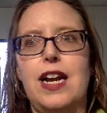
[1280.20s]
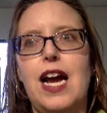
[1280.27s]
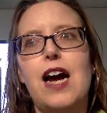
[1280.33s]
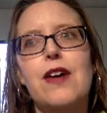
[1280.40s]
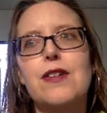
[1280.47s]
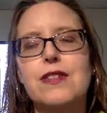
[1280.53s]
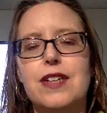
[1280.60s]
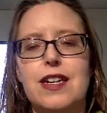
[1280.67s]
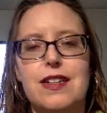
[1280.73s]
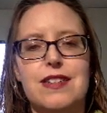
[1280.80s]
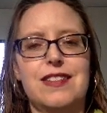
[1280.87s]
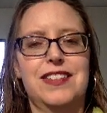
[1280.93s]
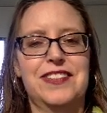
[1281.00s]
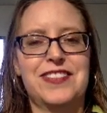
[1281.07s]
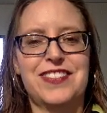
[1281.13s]
it out yet.
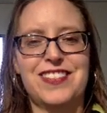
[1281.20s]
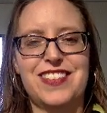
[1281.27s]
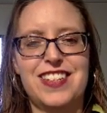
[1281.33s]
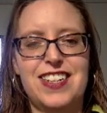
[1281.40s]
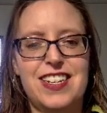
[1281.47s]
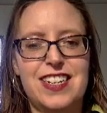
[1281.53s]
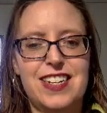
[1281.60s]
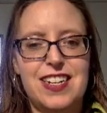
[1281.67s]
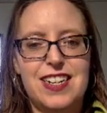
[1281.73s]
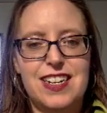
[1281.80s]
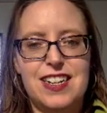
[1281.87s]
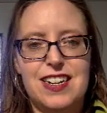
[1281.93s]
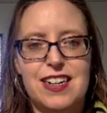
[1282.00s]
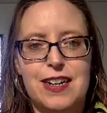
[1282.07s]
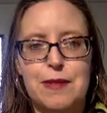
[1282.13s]

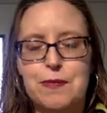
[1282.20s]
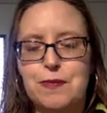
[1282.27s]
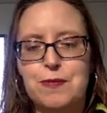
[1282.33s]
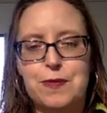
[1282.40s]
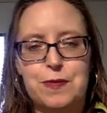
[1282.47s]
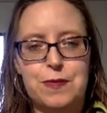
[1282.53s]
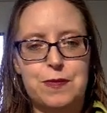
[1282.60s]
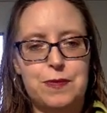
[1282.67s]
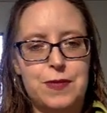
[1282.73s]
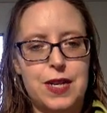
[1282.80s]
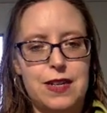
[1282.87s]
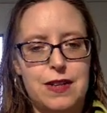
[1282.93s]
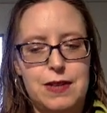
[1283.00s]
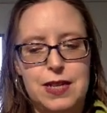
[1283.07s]
um, uh,